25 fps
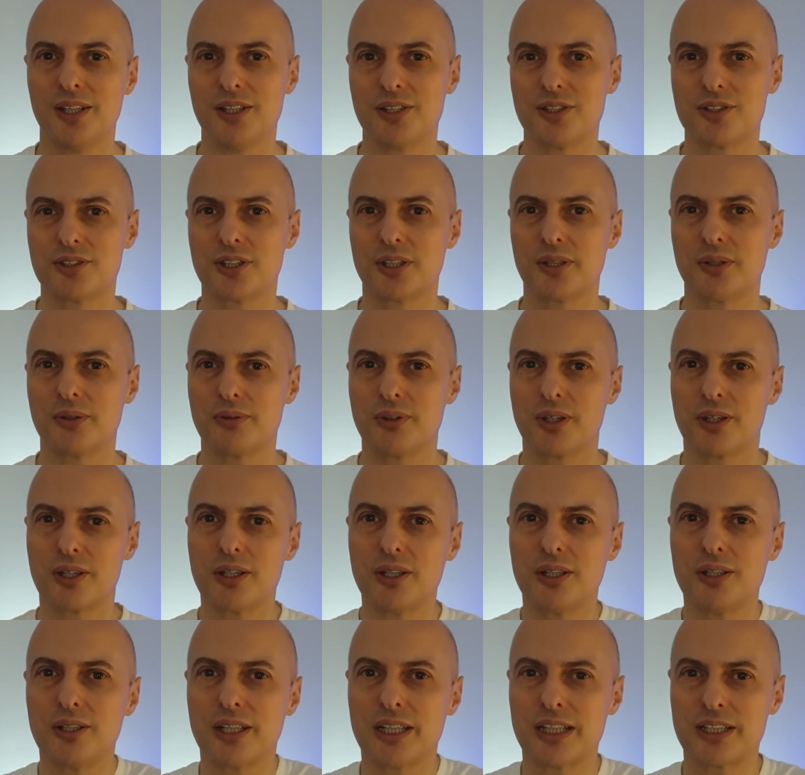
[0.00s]
So the
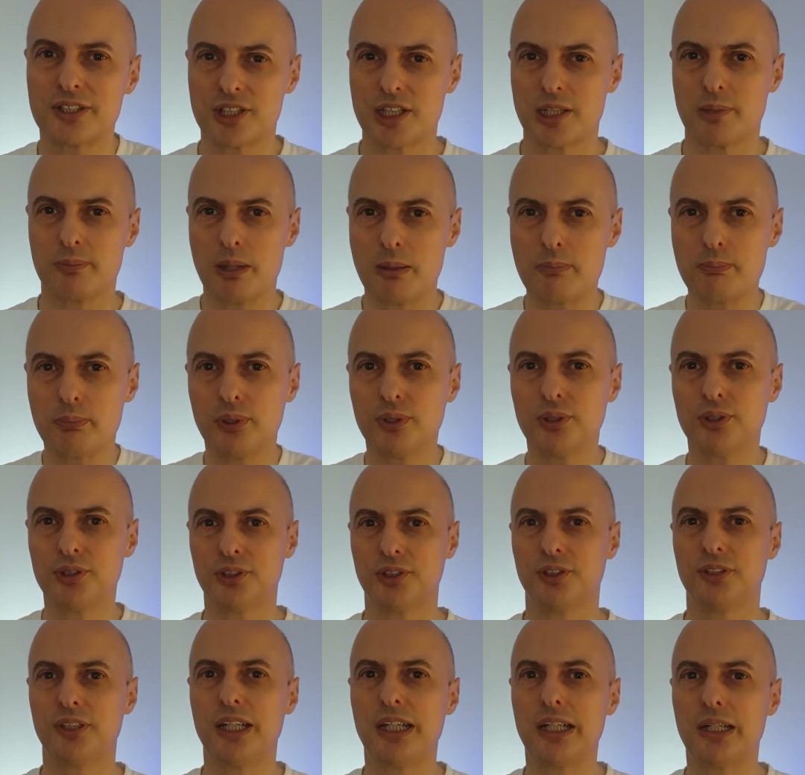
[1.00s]
car has to be
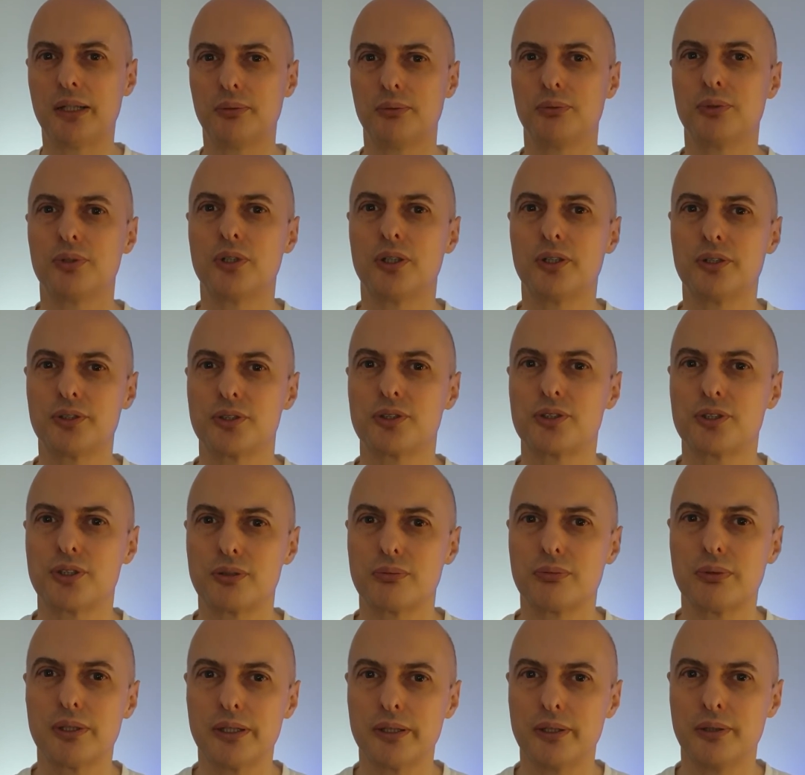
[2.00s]
pushed down onto the
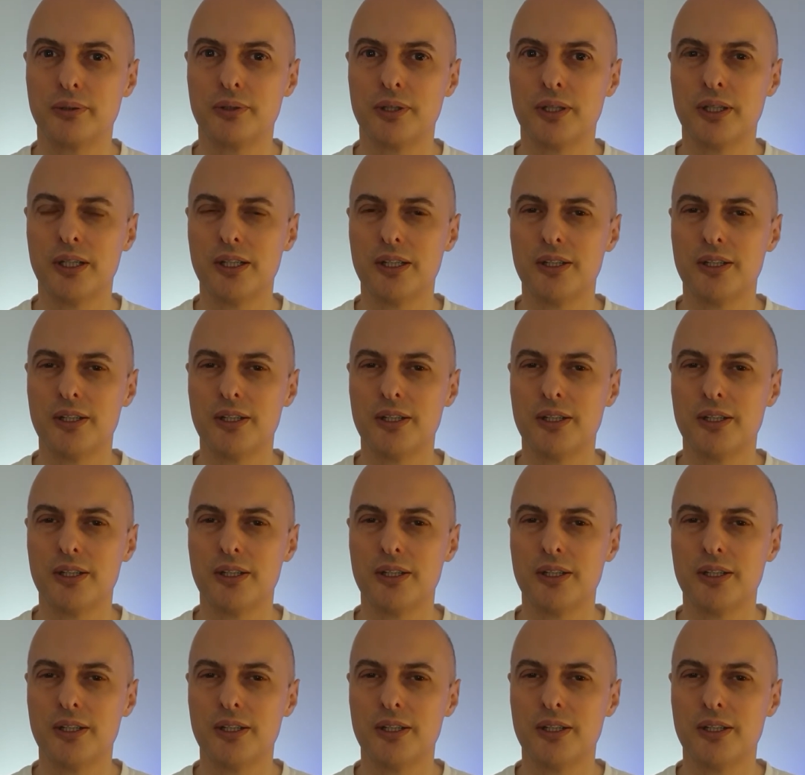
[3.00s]
road.